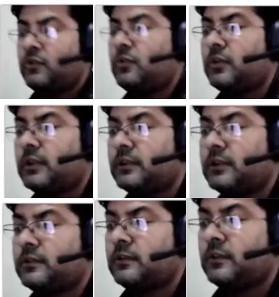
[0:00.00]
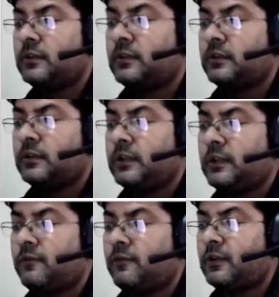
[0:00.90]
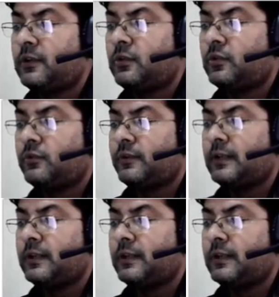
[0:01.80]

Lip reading: Okay, equal to, we